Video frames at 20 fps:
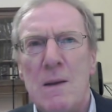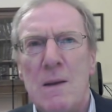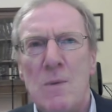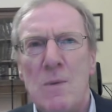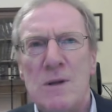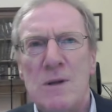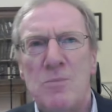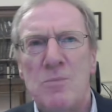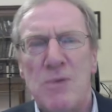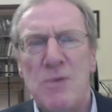in
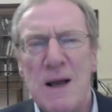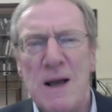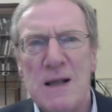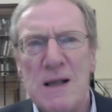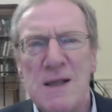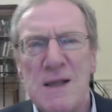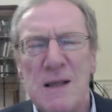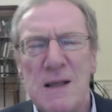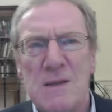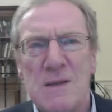which
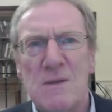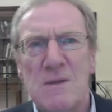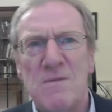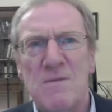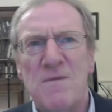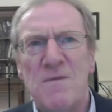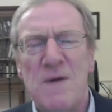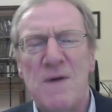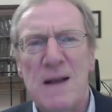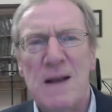Brexit
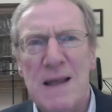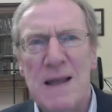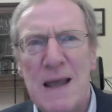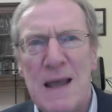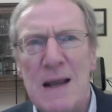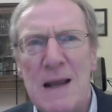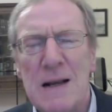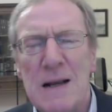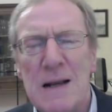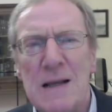and feeling
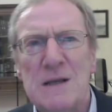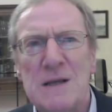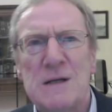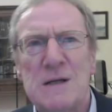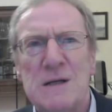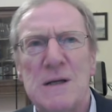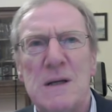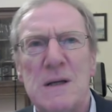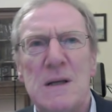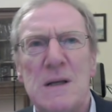
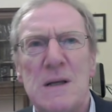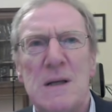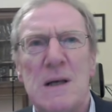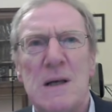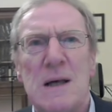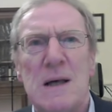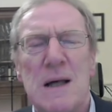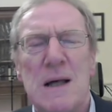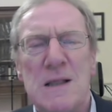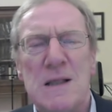English
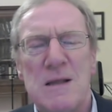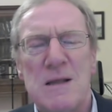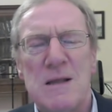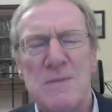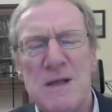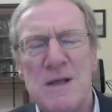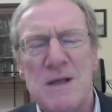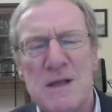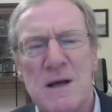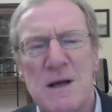and some
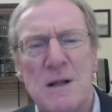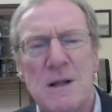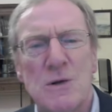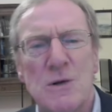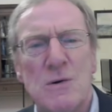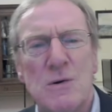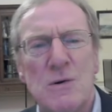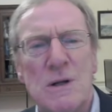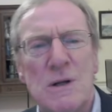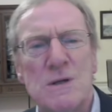of these
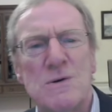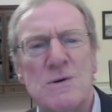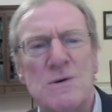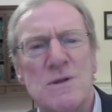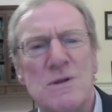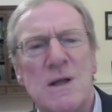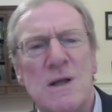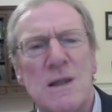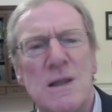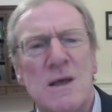cultural
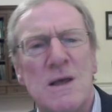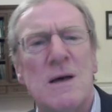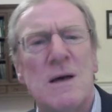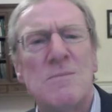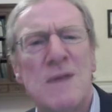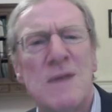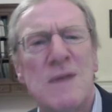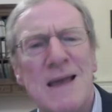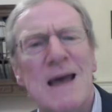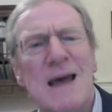issues tend to
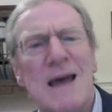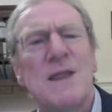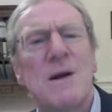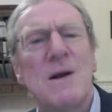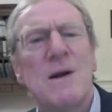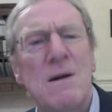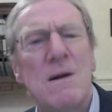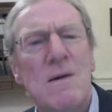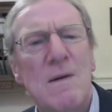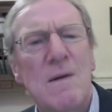come
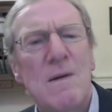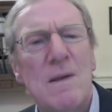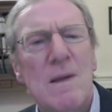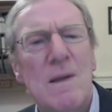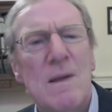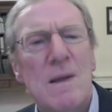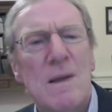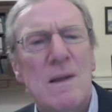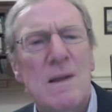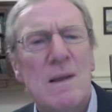together.
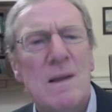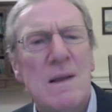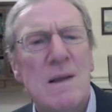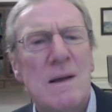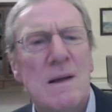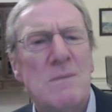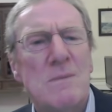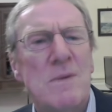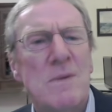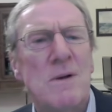
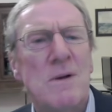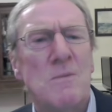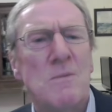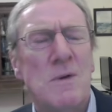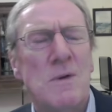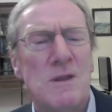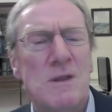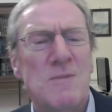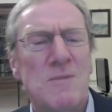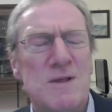We don't
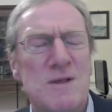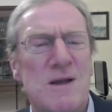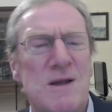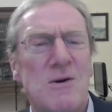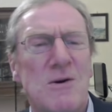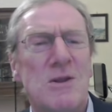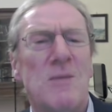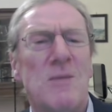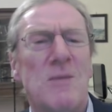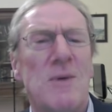want to be
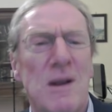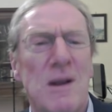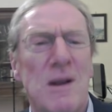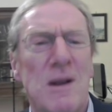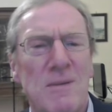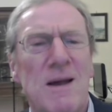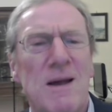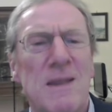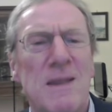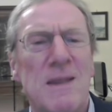stereotypical
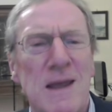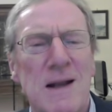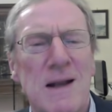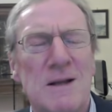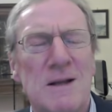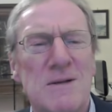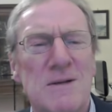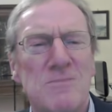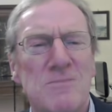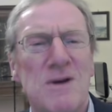about the
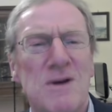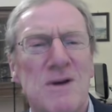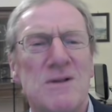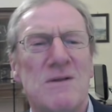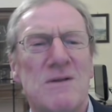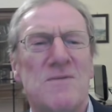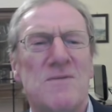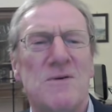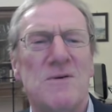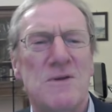English
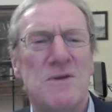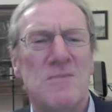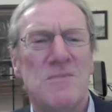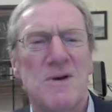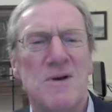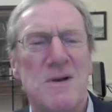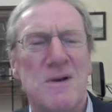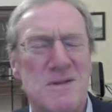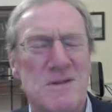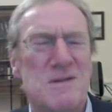Brexit voter,
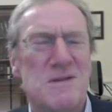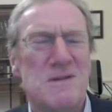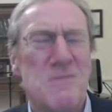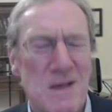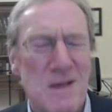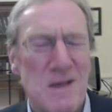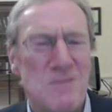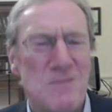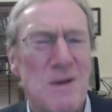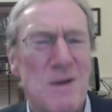because
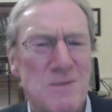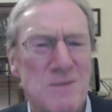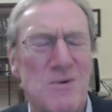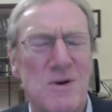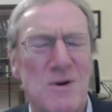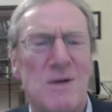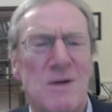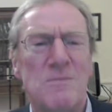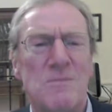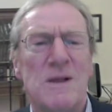it's much
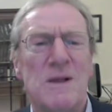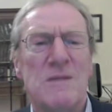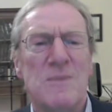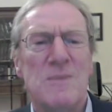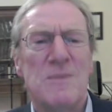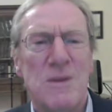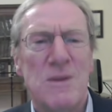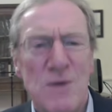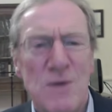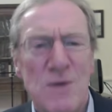more complex,
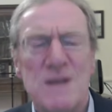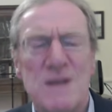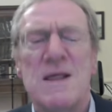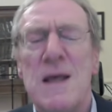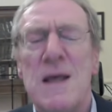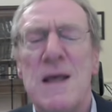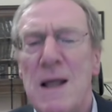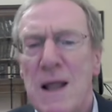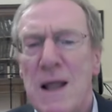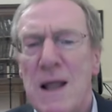but there
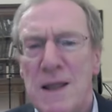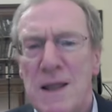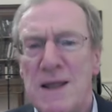is